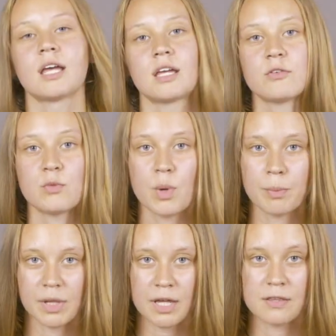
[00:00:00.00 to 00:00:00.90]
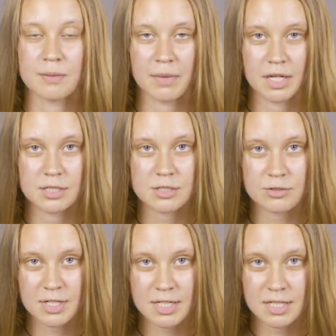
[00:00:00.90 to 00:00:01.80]
If we play the
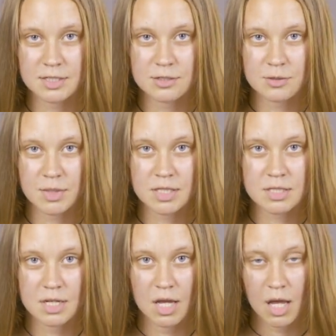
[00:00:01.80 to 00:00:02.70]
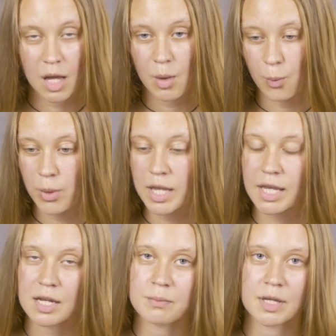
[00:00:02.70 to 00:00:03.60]
many-stringed instrument, we
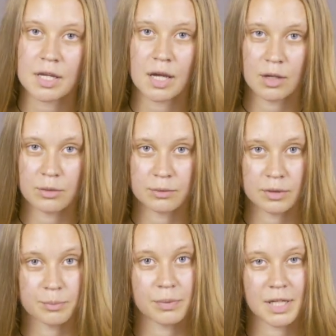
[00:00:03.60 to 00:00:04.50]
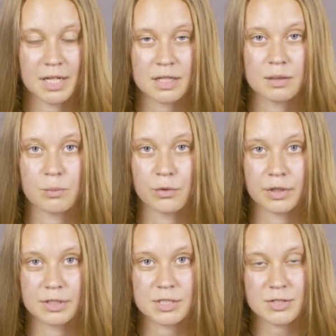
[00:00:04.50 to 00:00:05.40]
can make our playing more
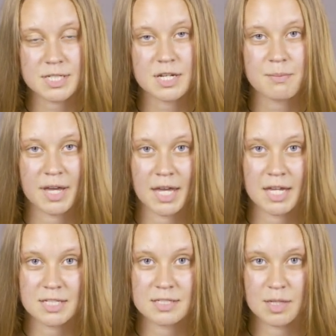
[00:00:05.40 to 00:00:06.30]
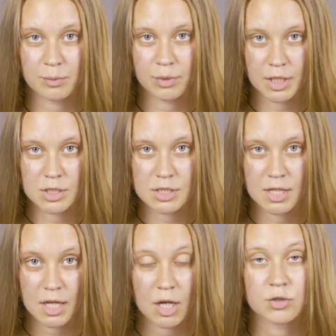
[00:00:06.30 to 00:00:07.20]
interesting by adding some bridge,
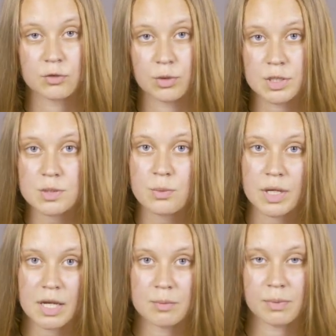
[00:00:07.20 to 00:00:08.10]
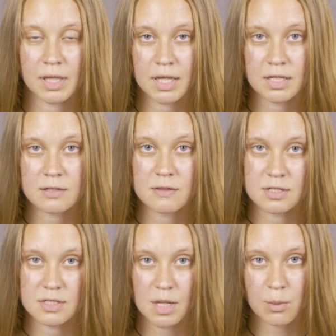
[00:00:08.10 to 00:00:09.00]
and of course we can play it the
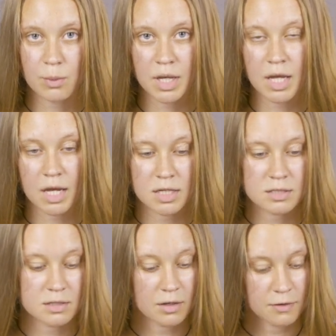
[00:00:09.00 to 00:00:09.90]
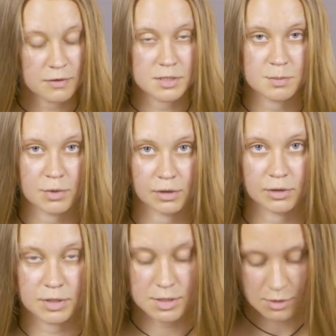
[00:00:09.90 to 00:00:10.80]
same way as on the smaller
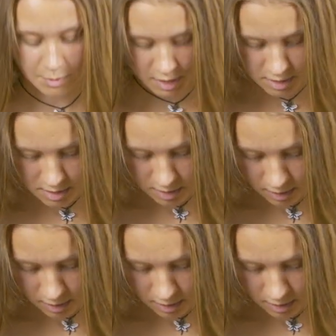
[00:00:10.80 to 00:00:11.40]
instrument.